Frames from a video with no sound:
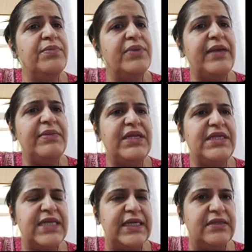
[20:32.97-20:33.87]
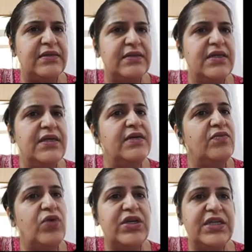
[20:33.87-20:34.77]
Primary sector,
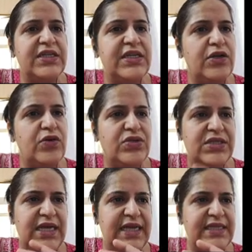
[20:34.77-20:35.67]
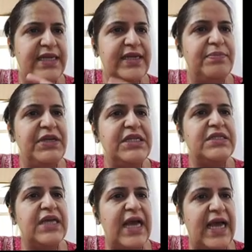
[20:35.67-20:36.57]
what it includes, as I repeat,
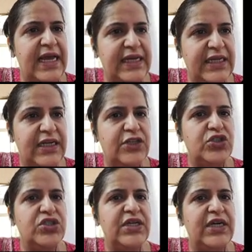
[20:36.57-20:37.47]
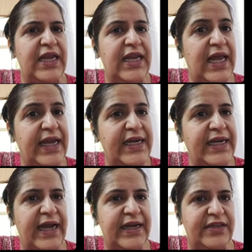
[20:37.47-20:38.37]
agriculture, allied
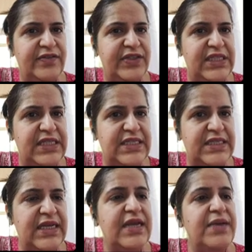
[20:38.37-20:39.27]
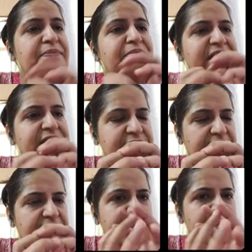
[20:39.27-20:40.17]
activities, mixed
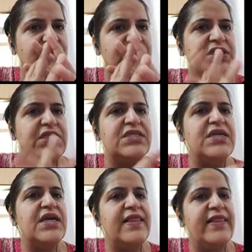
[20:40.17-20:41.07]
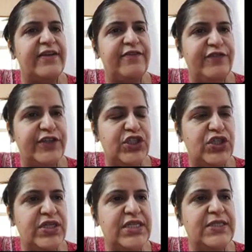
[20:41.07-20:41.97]
activities like
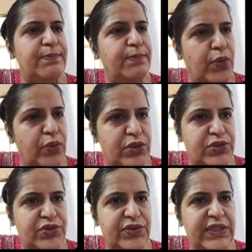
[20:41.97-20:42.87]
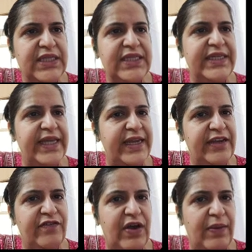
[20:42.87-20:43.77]
fisheries, poultry,
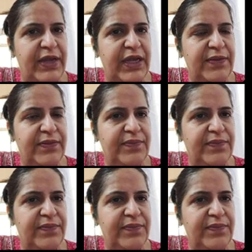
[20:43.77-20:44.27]
dairy farming.